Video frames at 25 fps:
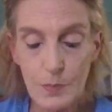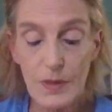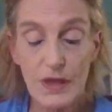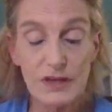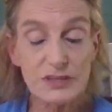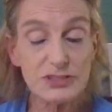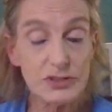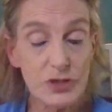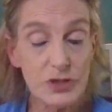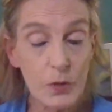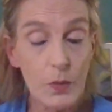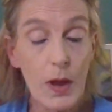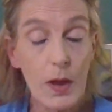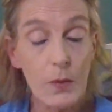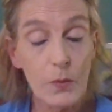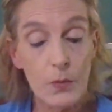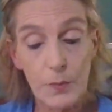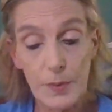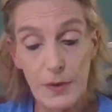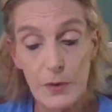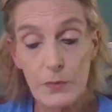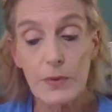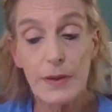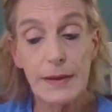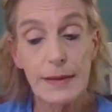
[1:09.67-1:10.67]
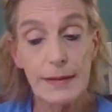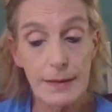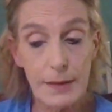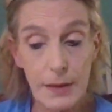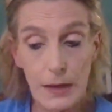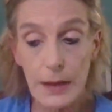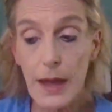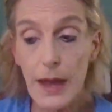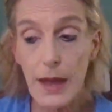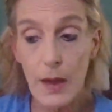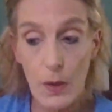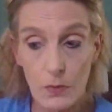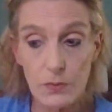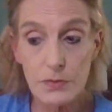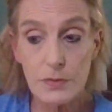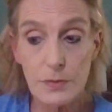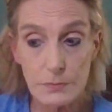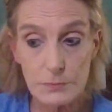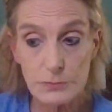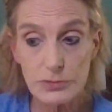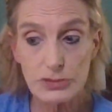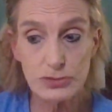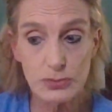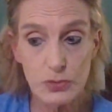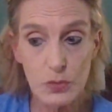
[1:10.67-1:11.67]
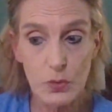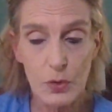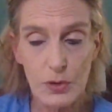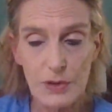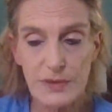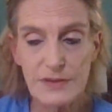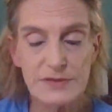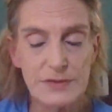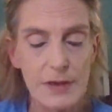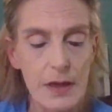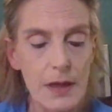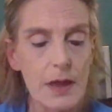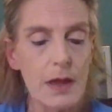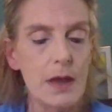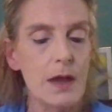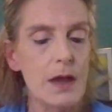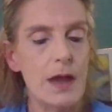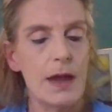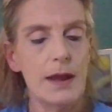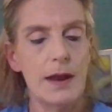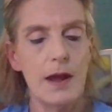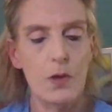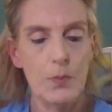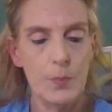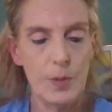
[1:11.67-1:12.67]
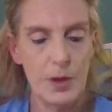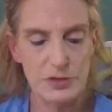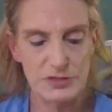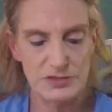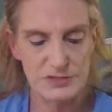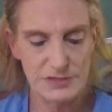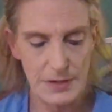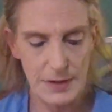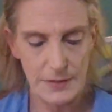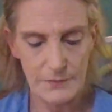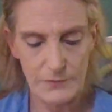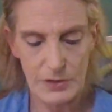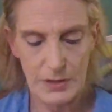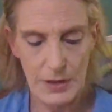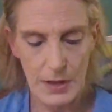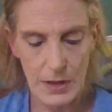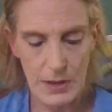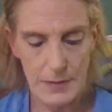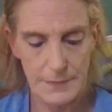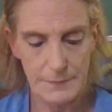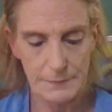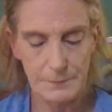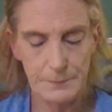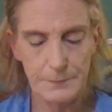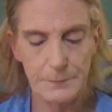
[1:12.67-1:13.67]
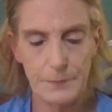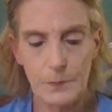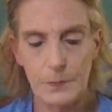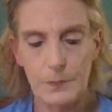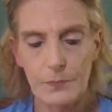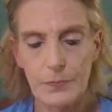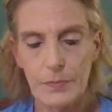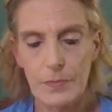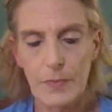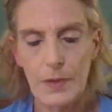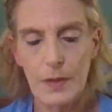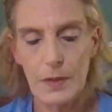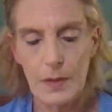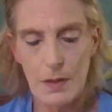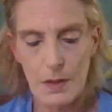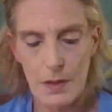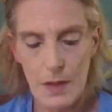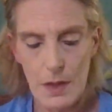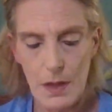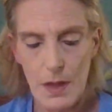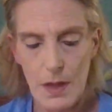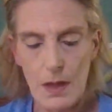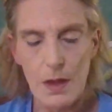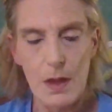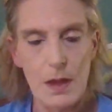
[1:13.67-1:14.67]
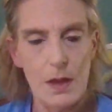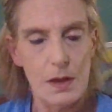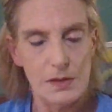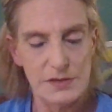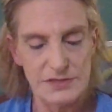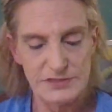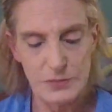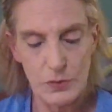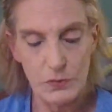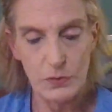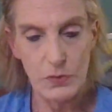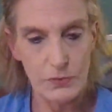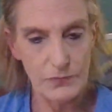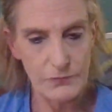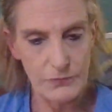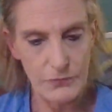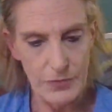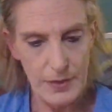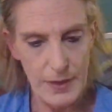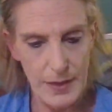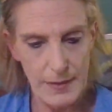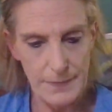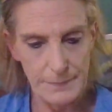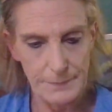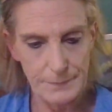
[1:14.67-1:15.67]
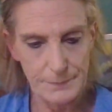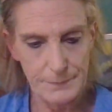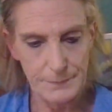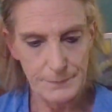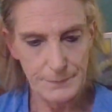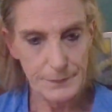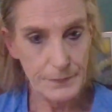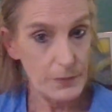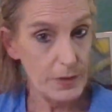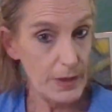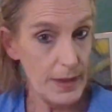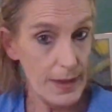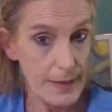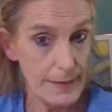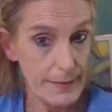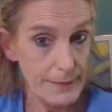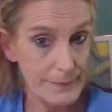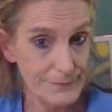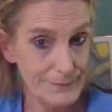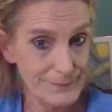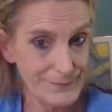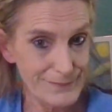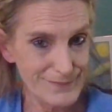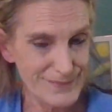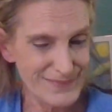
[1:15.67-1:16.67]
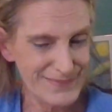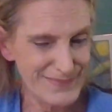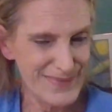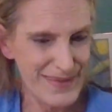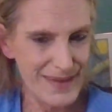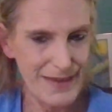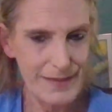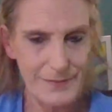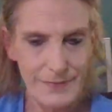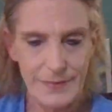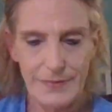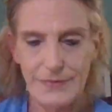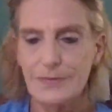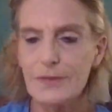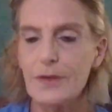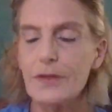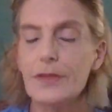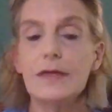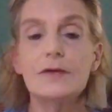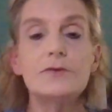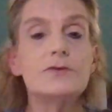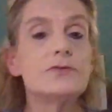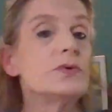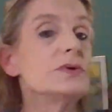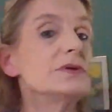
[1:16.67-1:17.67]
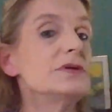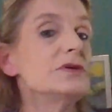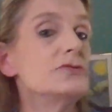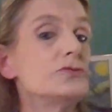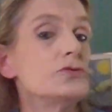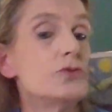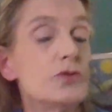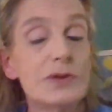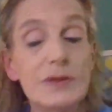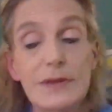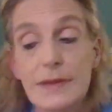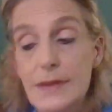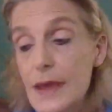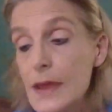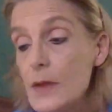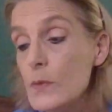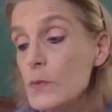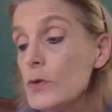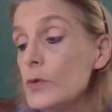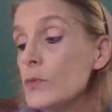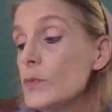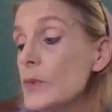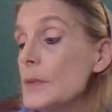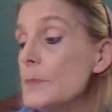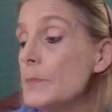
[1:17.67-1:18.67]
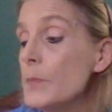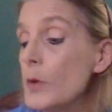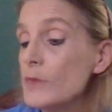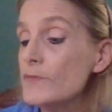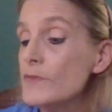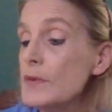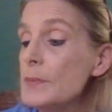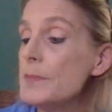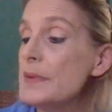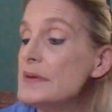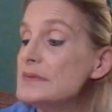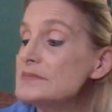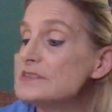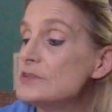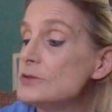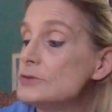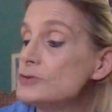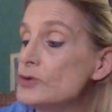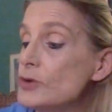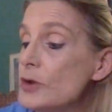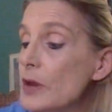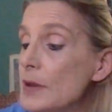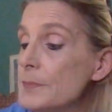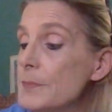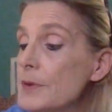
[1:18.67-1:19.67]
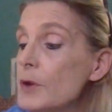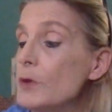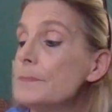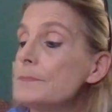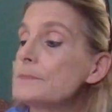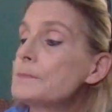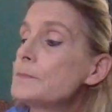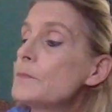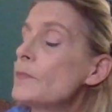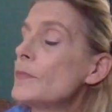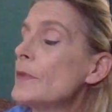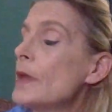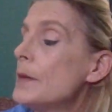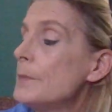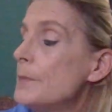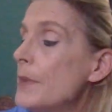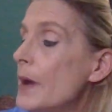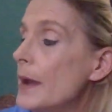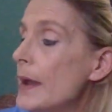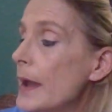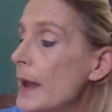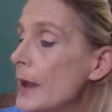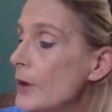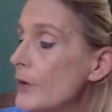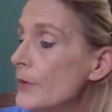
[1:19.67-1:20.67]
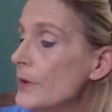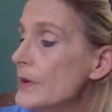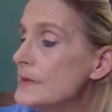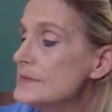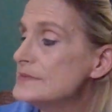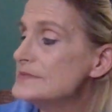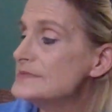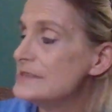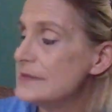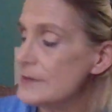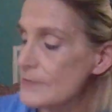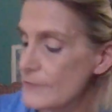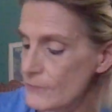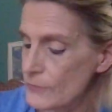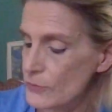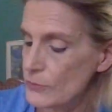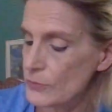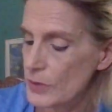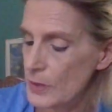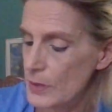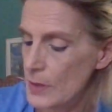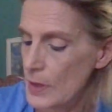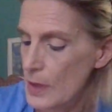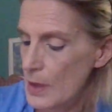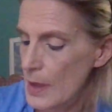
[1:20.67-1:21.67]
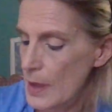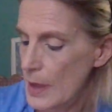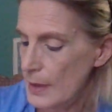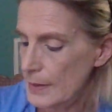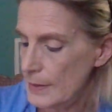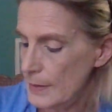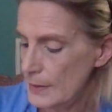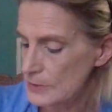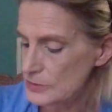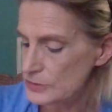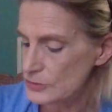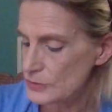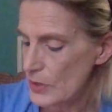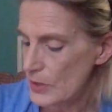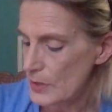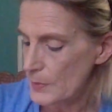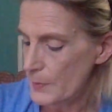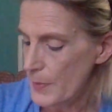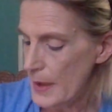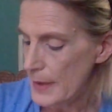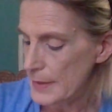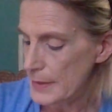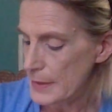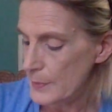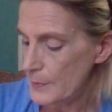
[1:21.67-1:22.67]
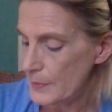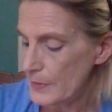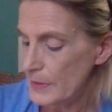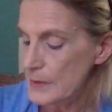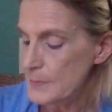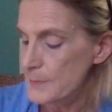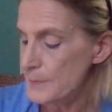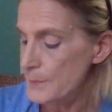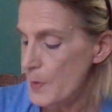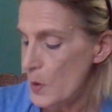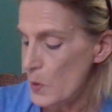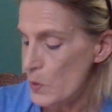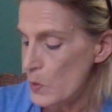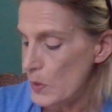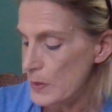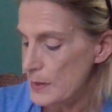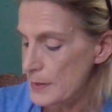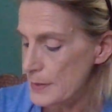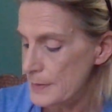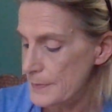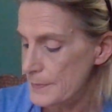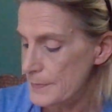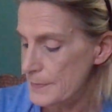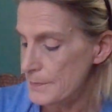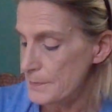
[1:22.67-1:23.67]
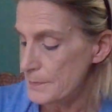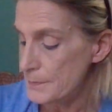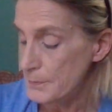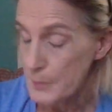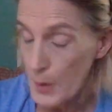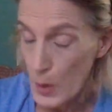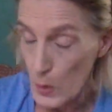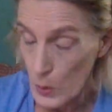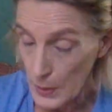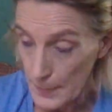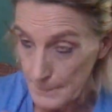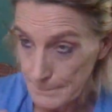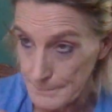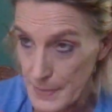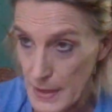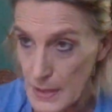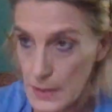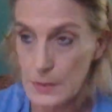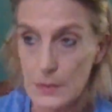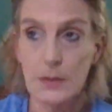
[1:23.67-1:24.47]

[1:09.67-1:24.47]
So I will be reading aloud stories, and I'll post every night. So look for that. Okay. So let's read the story today. We're going to read Murphy Meets the Treadmill by Harriet Ziefert and illustrated by Emily Boland. Boland.